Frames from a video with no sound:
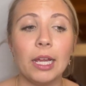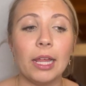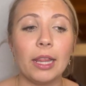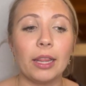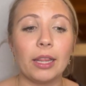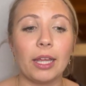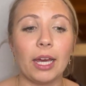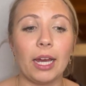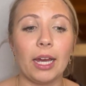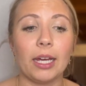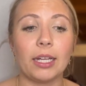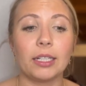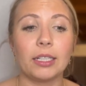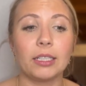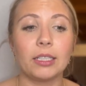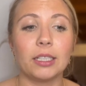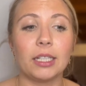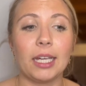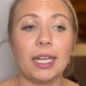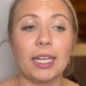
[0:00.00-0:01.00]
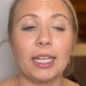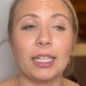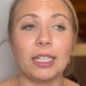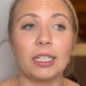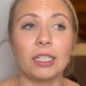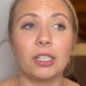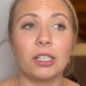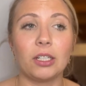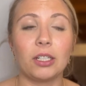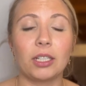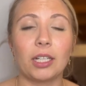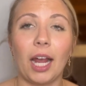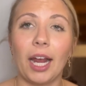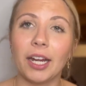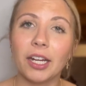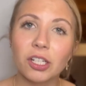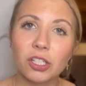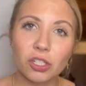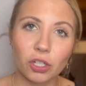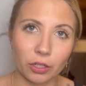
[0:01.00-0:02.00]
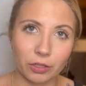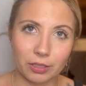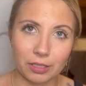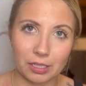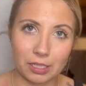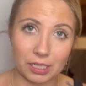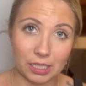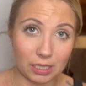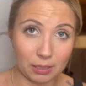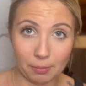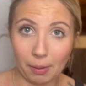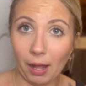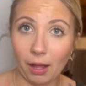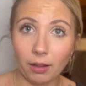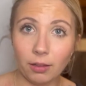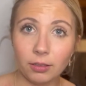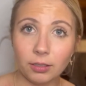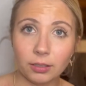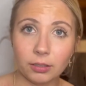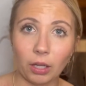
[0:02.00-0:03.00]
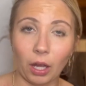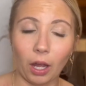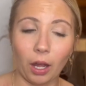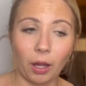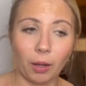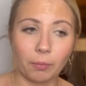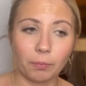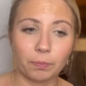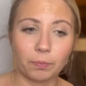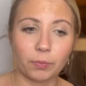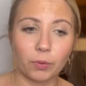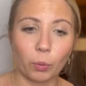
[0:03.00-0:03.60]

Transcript: that it kind of starts to smell um,